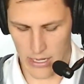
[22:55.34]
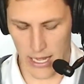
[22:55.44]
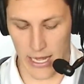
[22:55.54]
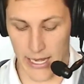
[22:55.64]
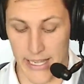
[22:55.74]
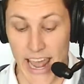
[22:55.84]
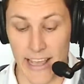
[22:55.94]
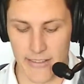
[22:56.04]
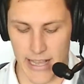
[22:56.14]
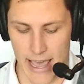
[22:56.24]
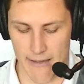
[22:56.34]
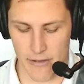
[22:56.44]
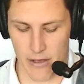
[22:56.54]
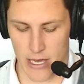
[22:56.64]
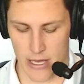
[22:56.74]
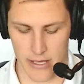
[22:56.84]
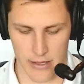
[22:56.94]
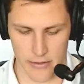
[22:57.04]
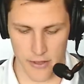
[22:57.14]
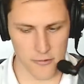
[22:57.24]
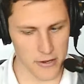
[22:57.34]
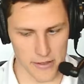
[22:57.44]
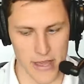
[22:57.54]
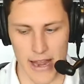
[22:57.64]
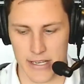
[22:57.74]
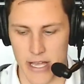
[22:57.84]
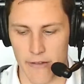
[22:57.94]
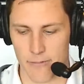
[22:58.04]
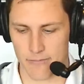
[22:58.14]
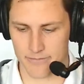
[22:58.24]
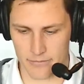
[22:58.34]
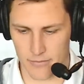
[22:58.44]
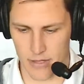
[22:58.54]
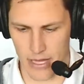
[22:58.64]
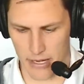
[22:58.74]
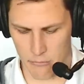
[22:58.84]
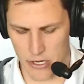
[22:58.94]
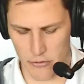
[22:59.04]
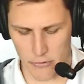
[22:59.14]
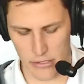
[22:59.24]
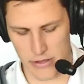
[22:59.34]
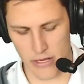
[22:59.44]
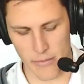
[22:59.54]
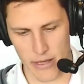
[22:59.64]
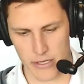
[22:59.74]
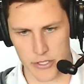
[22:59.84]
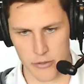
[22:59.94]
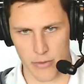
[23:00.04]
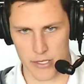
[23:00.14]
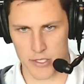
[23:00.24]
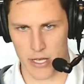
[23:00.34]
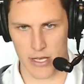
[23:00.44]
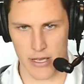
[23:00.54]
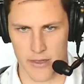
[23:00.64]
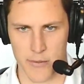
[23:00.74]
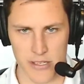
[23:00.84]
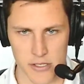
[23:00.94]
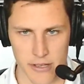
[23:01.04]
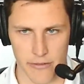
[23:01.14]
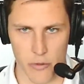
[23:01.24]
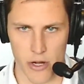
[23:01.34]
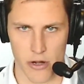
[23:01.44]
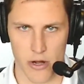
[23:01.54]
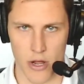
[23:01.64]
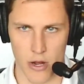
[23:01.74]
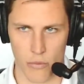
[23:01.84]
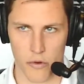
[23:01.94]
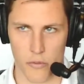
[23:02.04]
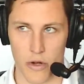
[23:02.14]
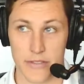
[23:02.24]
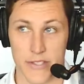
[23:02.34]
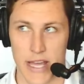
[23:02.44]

Next, I have this one is kind of tough, and we don't really think about it too much, especially if we're ones that